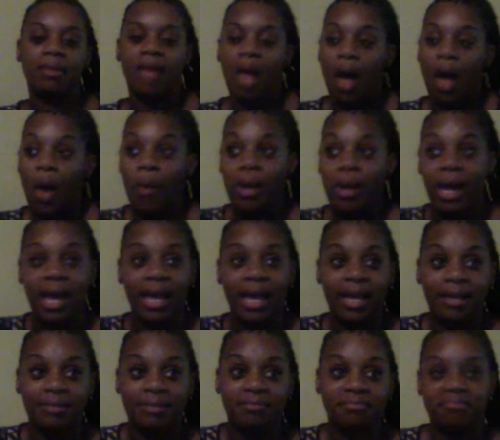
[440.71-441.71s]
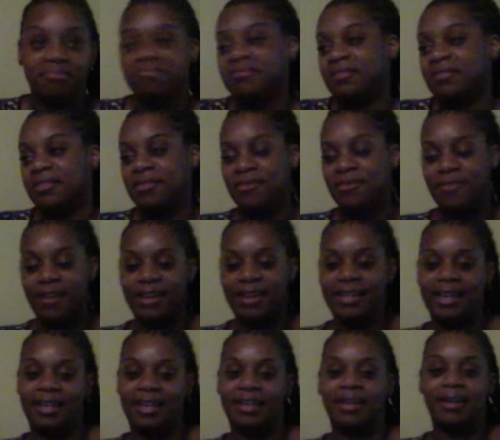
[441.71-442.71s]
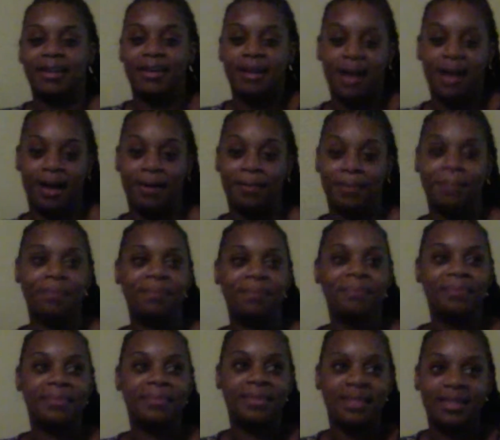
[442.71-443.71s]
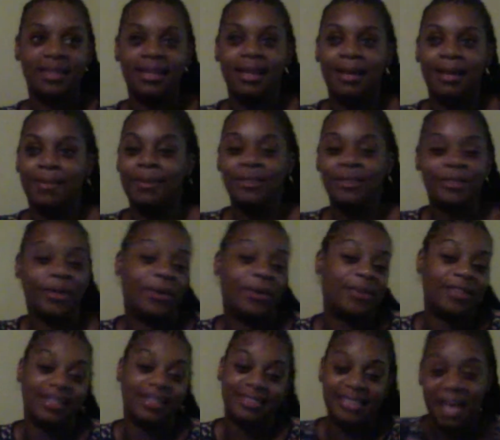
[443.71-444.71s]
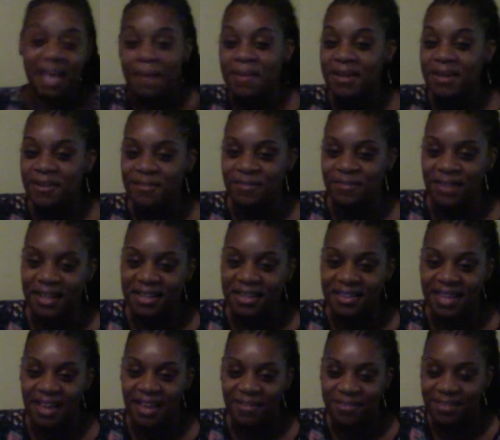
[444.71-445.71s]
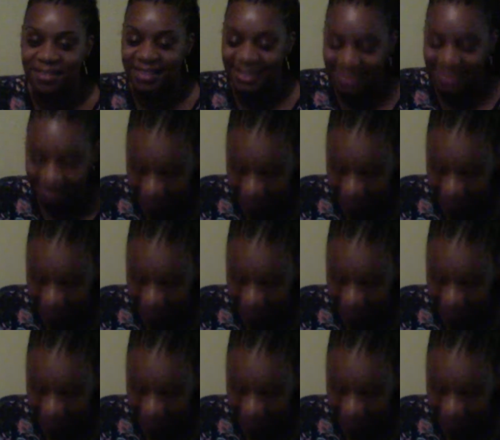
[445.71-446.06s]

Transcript: okay, fuck it. Come. I'm gonna show you the time of your fucking life, this